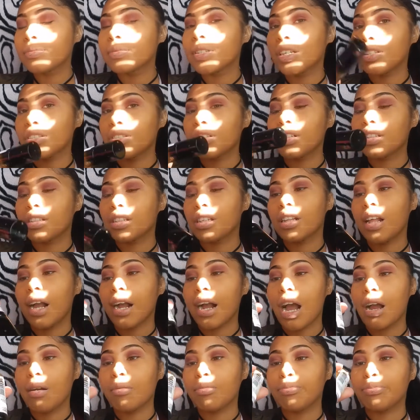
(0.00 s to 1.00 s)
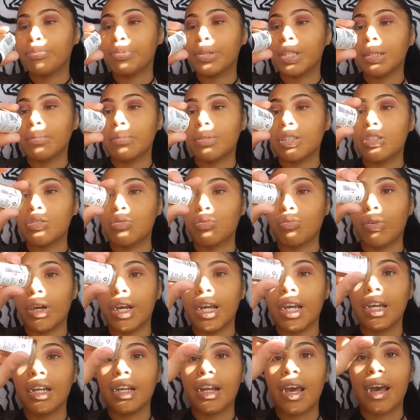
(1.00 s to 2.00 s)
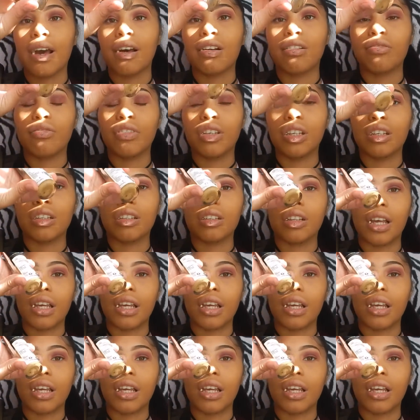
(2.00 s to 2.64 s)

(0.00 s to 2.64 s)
As you can see, like I pretty much ran out of it,